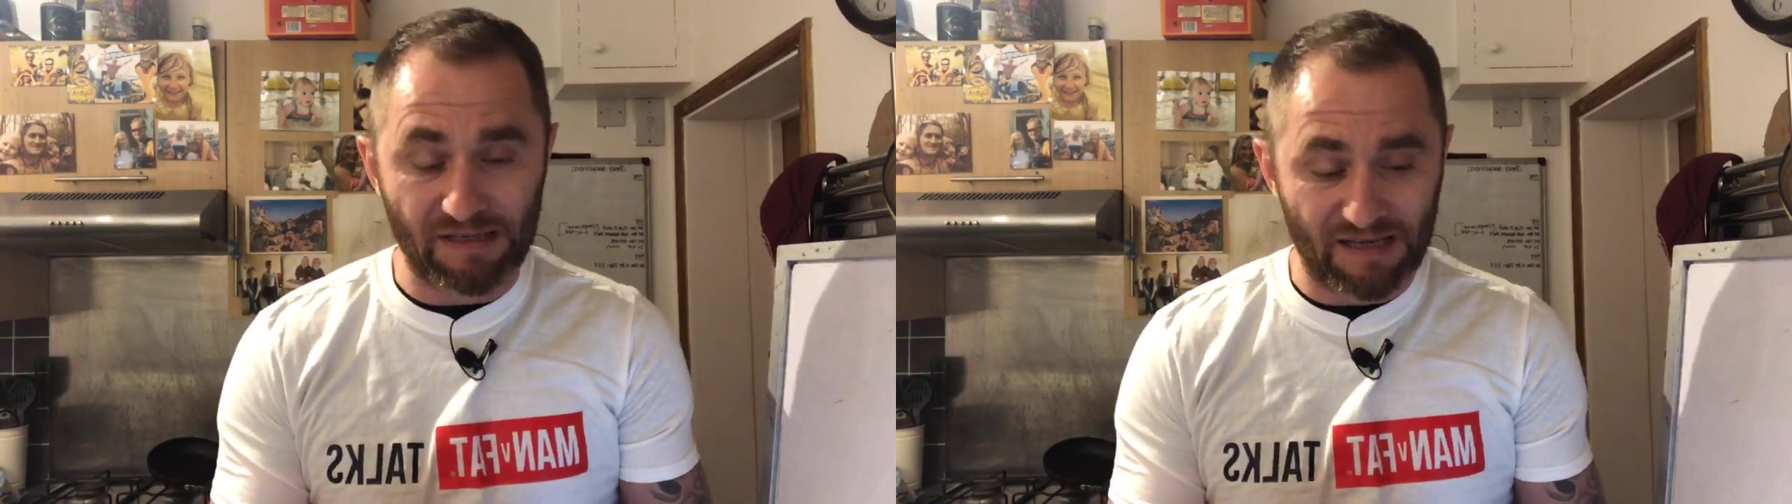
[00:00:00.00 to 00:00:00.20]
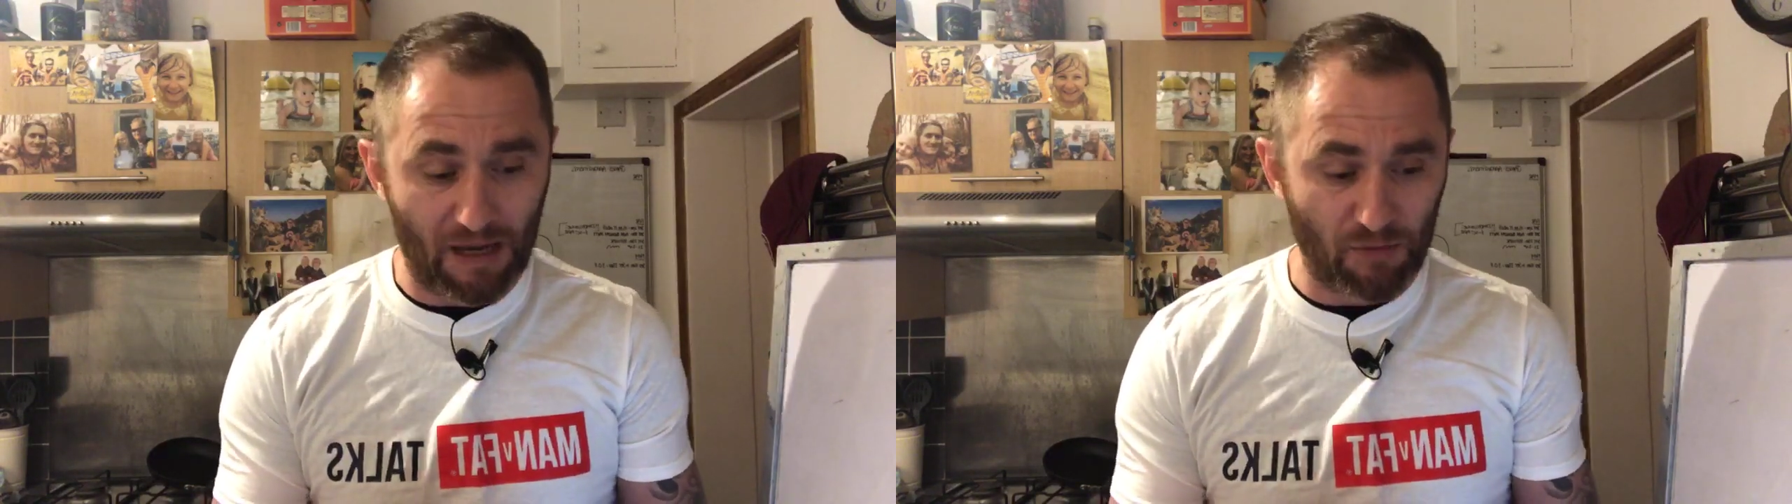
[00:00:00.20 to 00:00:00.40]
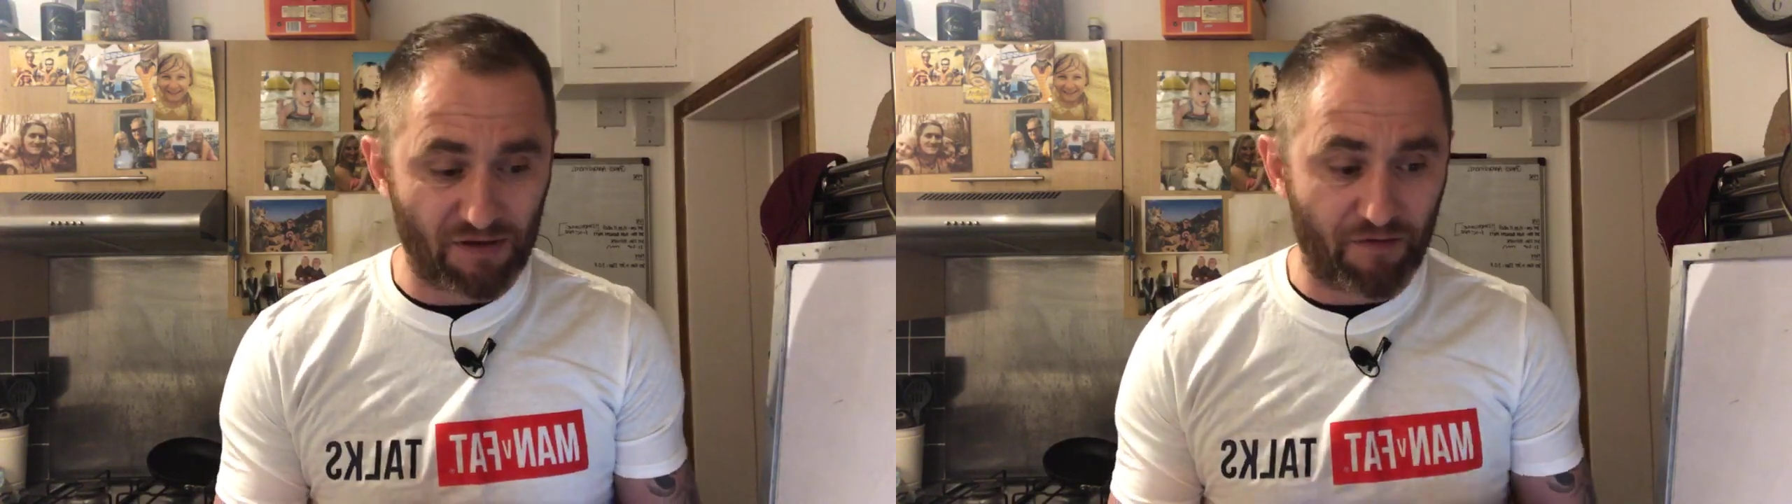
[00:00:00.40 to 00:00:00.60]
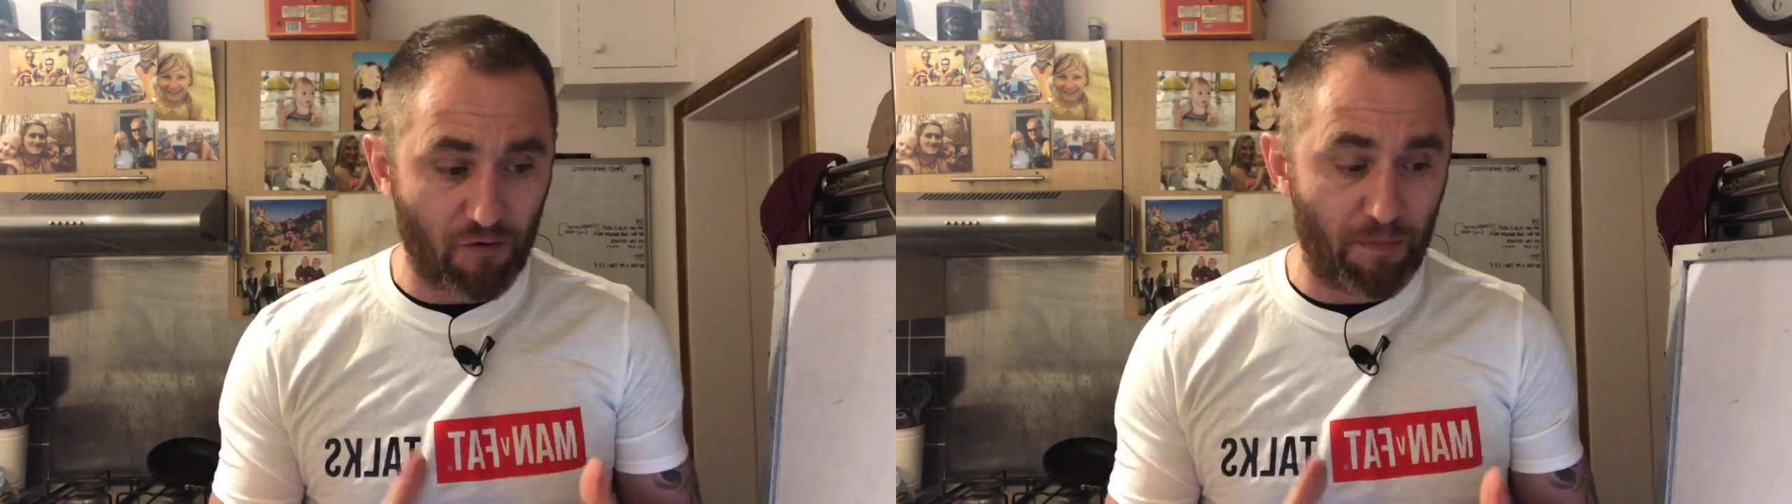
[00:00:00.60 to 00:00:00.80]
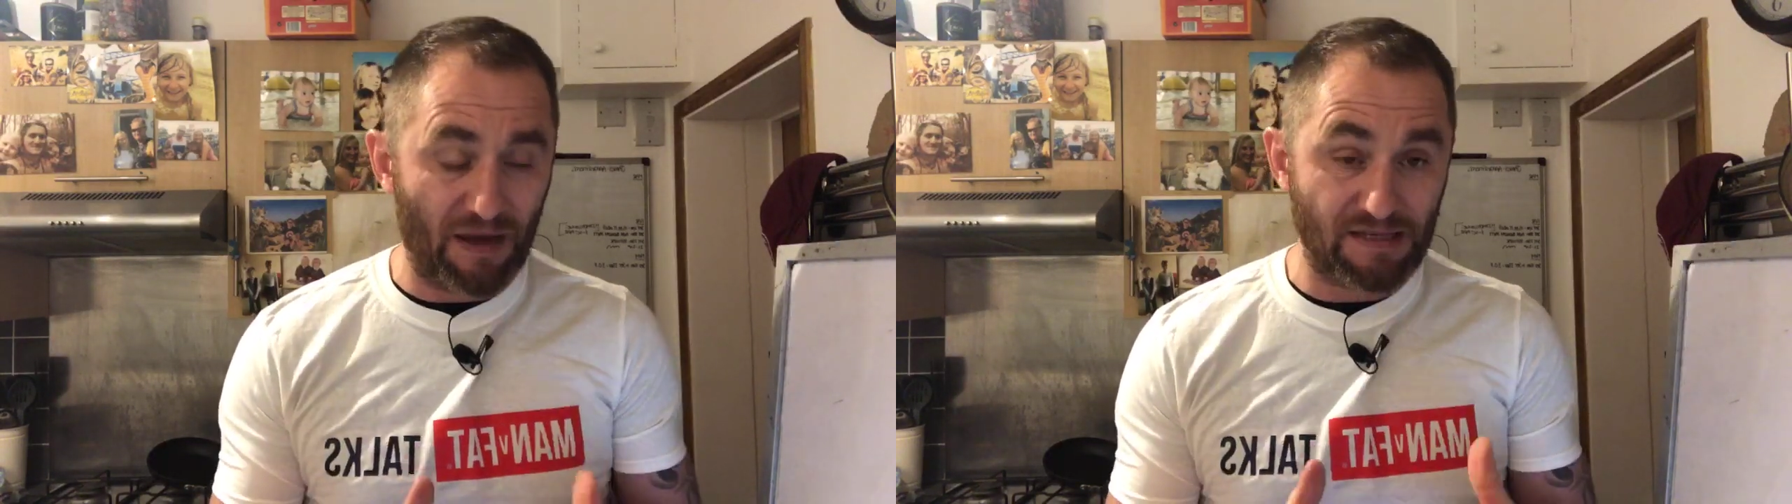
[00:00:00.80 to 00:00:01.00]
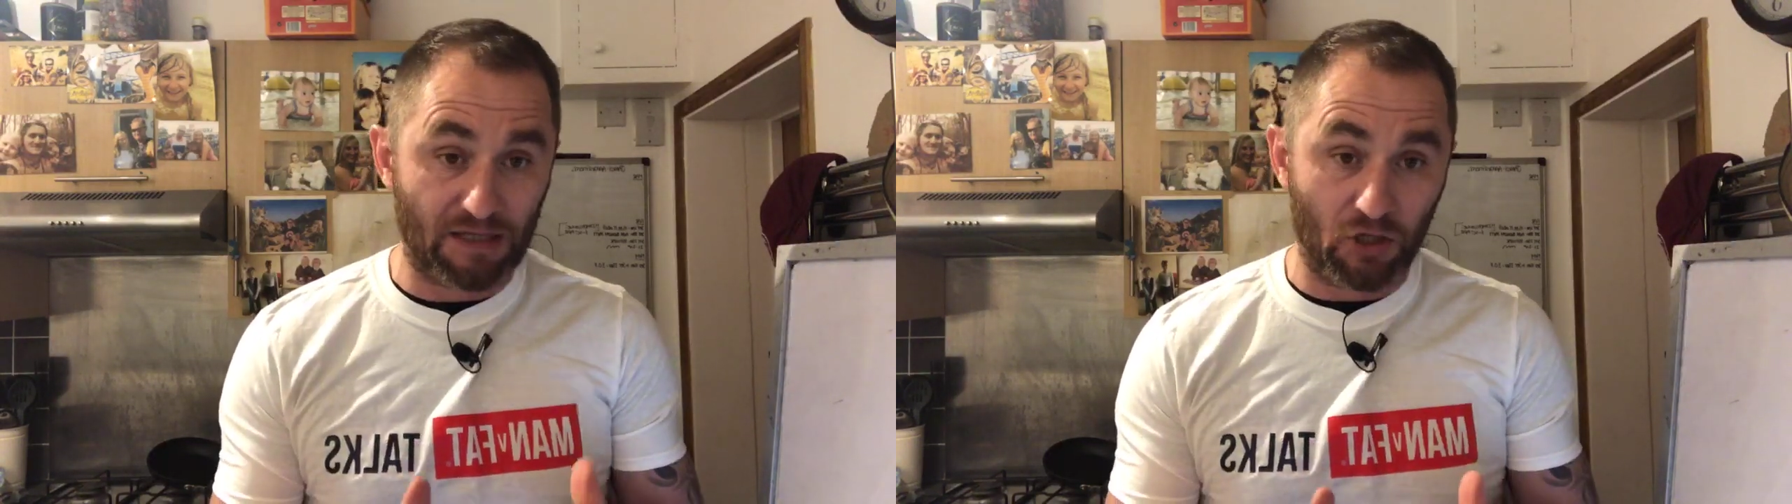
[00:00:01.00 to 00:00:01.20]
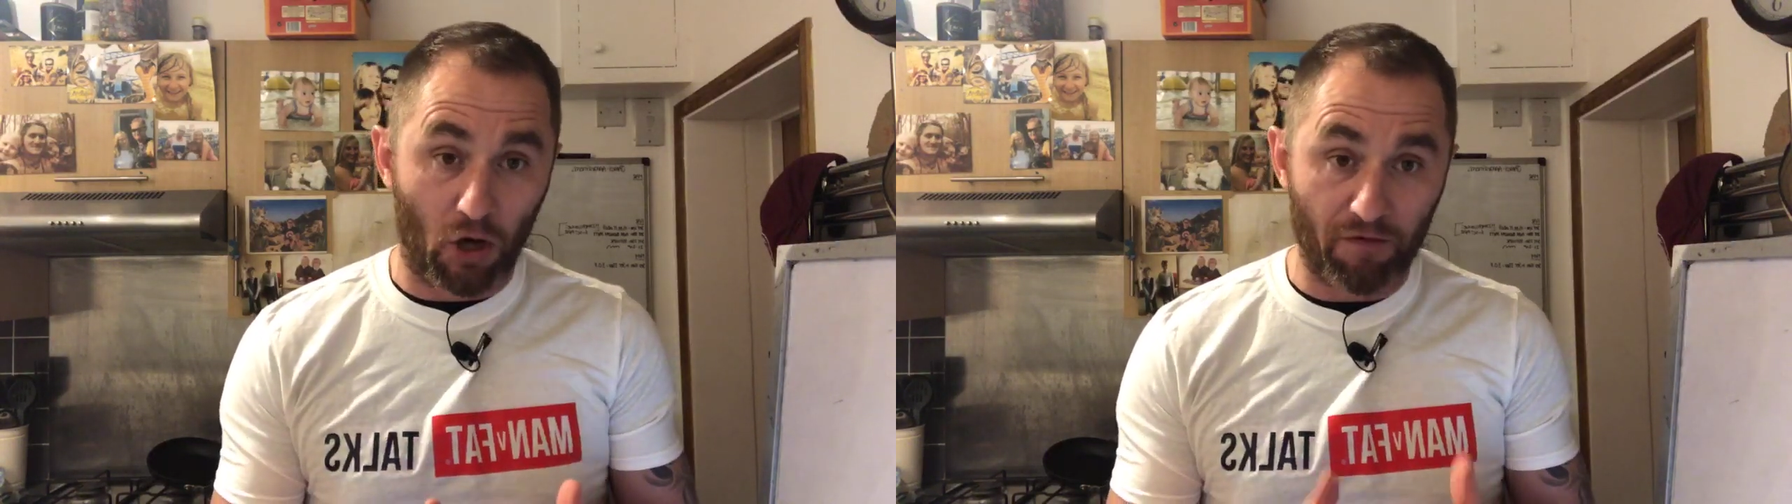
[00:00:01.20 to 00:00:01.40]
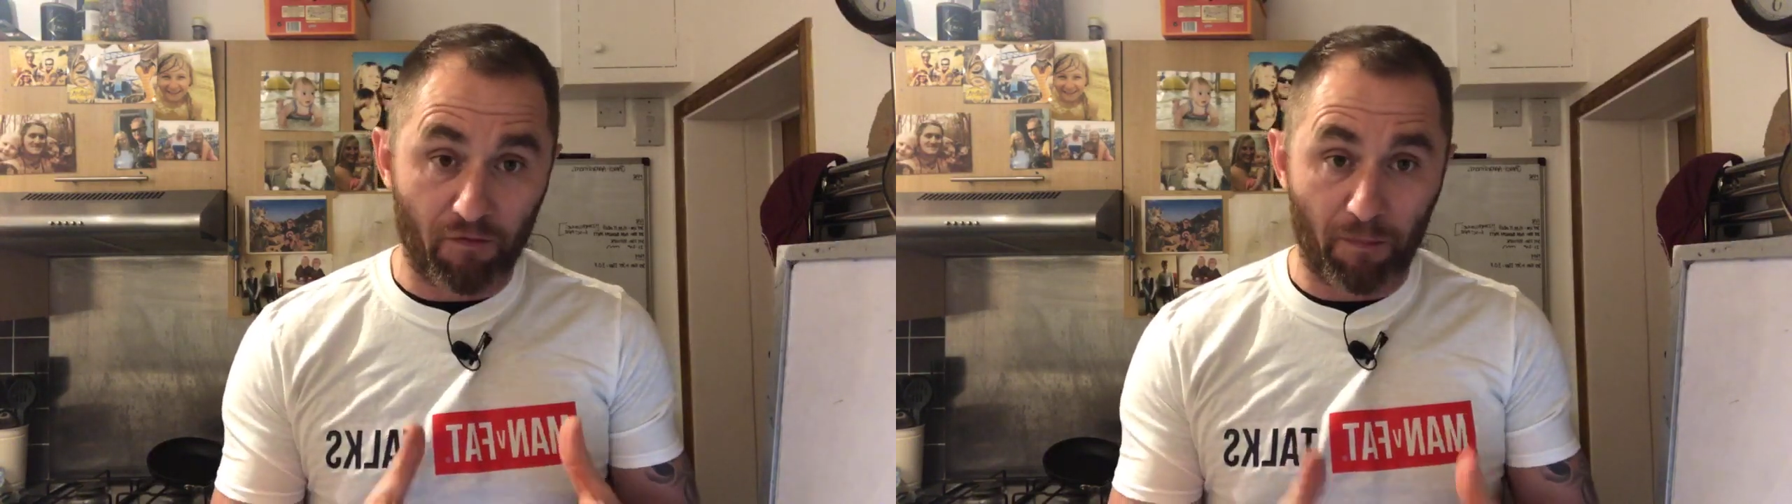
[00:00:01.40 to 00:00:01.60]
and that was a very basic guide for